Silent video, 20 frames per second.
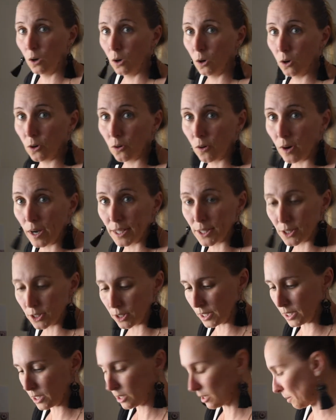Alright, so
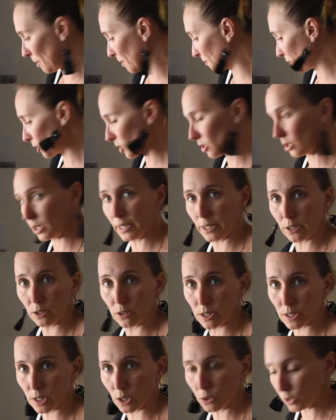this time I've just got a little
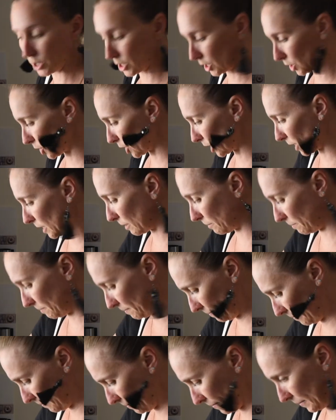salsa jar.
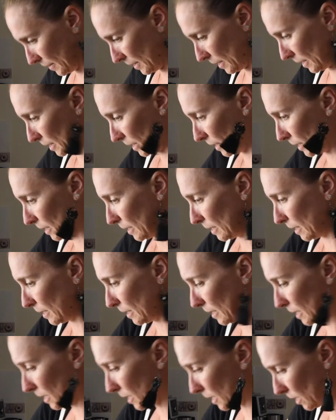
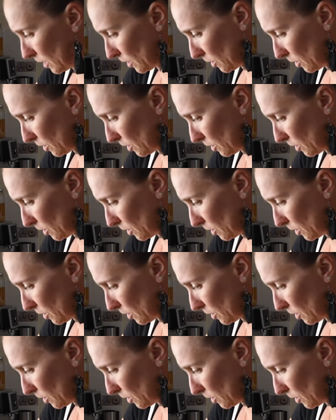And